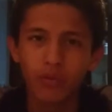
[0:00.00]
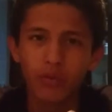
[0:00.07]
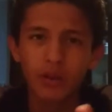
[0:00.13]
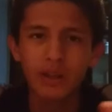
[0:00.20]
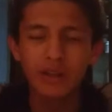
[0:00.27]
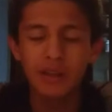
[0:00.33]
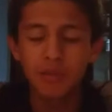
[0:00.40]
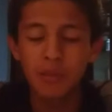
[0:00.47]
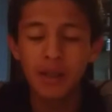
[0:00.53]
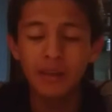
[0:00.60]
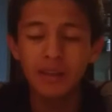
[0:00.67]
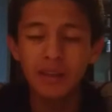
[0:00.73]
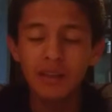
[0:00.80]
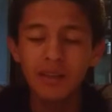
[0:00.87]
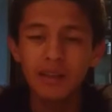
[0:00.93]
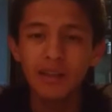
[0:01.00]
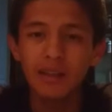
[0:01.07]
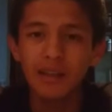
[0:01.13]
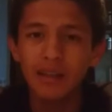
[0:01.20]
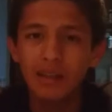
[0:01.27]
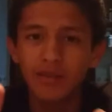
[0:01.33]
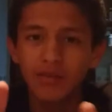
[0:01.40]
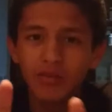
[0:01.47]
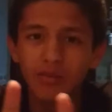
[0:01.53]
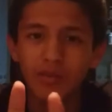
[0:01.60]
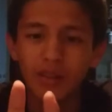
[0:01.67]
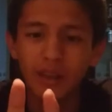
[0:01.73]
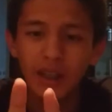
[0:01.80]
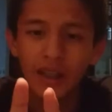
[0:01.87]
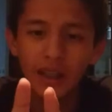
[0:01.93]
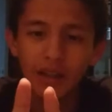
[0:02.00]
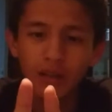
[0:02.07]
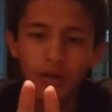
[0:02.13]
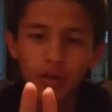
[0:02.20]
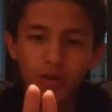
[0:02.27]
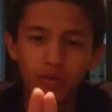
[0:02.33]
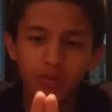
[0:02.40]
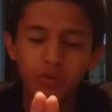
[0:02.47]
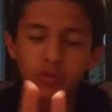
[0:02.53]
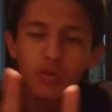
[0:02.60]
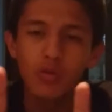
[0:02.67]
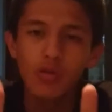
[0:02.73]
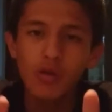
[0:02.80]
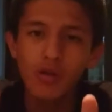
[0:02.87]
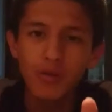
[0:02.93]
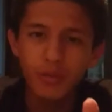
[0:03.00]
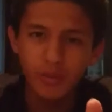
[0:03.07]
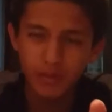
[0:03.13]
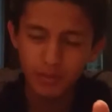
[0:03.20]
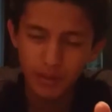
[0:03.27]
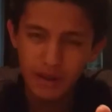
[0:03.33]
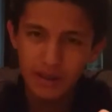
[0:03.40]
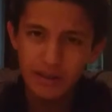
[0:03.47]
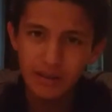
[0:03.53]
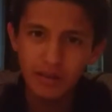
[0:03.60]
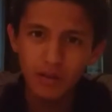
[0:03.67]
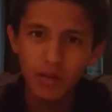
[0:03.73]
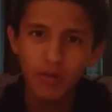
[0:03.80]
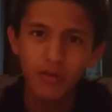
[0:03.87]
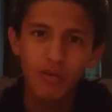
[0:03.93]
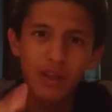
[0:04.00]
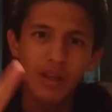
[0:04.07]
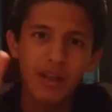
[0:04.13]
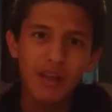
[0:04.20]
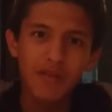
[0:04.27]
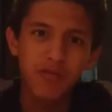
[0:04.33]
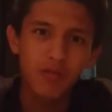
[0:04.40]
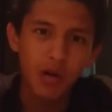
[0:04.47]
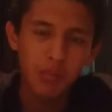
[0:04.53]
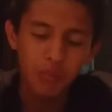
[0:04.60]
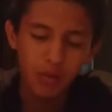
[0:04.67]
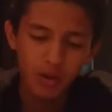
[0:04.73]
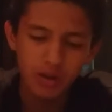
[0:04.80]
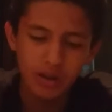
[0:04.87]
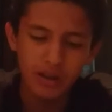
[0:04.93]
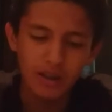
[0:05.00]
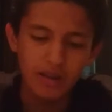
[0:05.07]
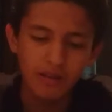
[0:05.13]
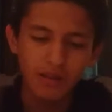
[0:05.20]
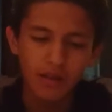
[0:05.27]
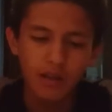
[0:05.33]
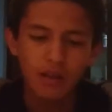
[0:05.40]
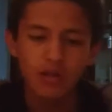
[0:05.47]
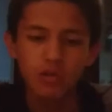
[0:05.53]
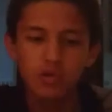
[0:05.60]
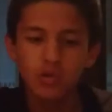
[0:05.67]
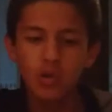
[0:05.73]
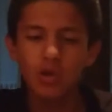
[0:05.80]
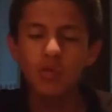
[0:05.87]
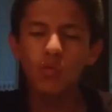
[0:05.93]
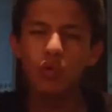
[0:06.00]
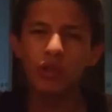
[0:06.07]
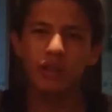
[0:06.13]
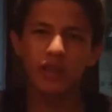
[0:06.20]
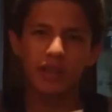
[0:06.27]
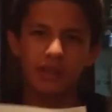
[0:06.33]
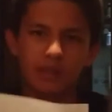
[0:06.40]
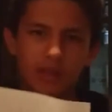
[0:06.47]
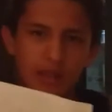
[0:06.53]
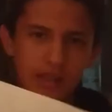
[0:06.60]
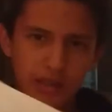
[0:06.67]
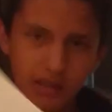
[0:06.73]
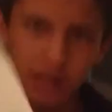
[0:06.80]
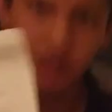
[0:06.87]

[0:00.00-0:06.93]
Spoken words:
in the mating of 2 offsprings of the F1 progeny. So we get this